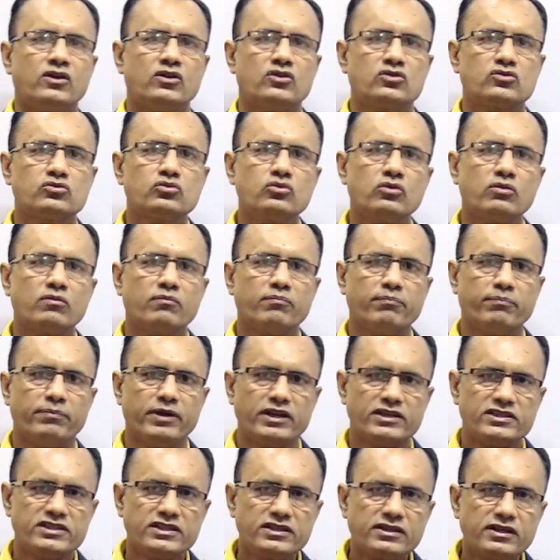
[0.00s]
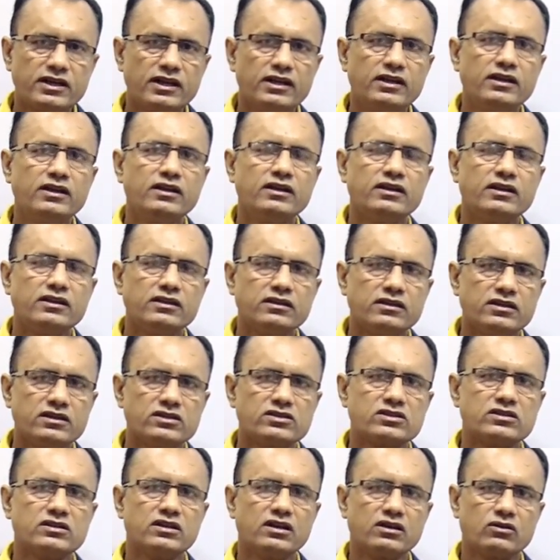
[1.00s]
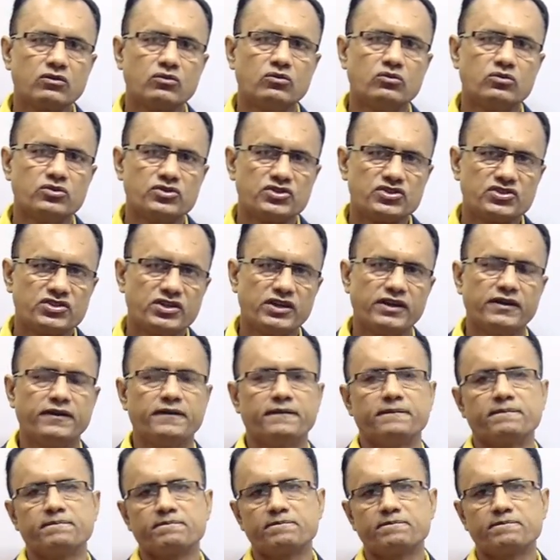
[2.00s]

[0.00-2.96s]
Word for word: So basically in this question